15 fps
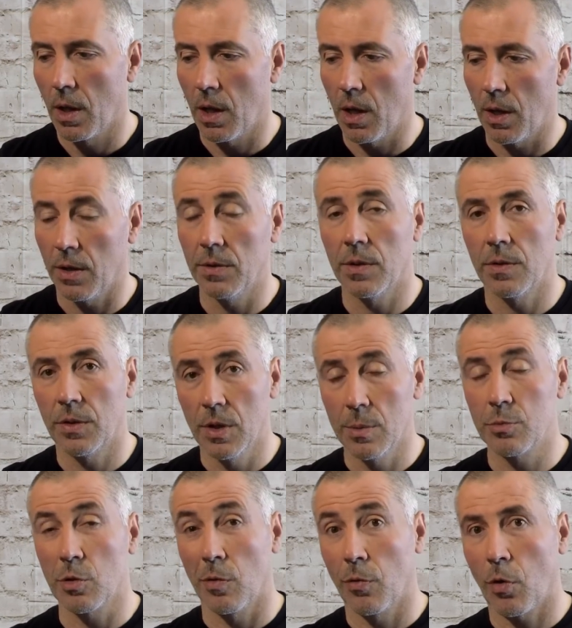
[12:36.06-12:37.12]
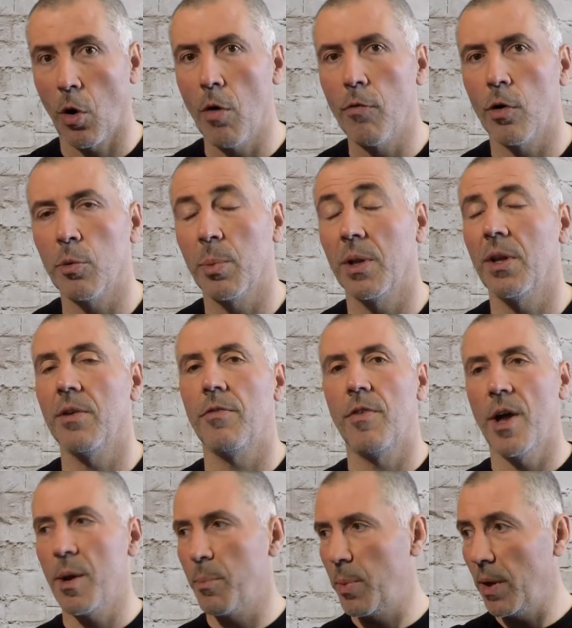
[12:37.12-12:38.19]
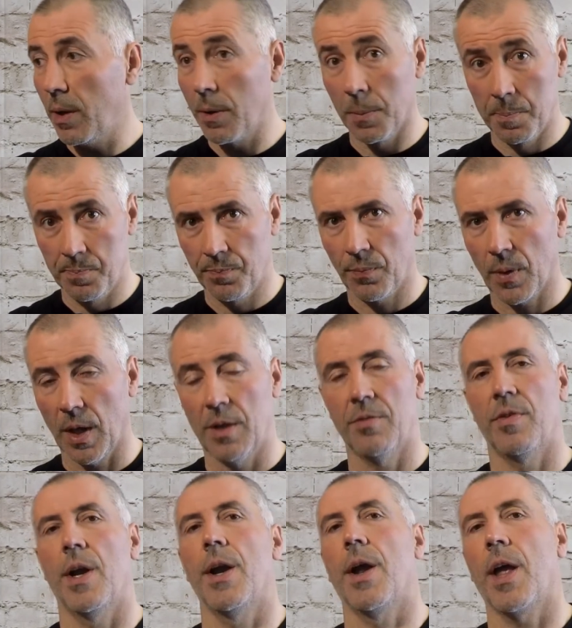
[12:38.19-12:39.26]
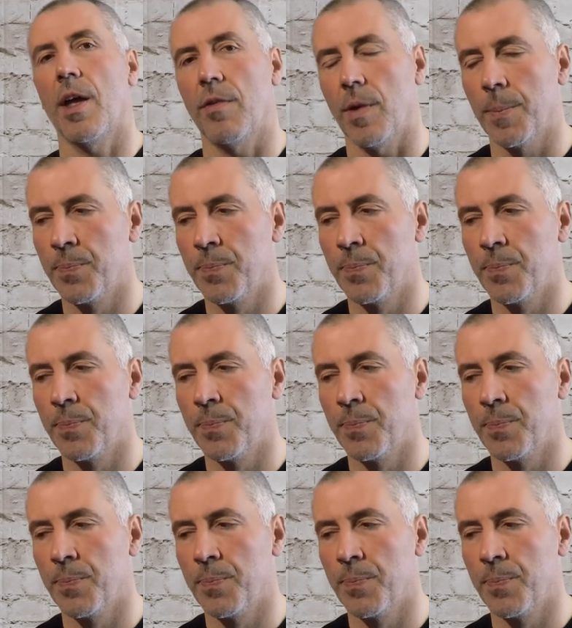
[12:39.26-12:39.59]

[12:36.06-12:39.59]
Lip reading: in the terms of comfort, but they are very big and very heavy.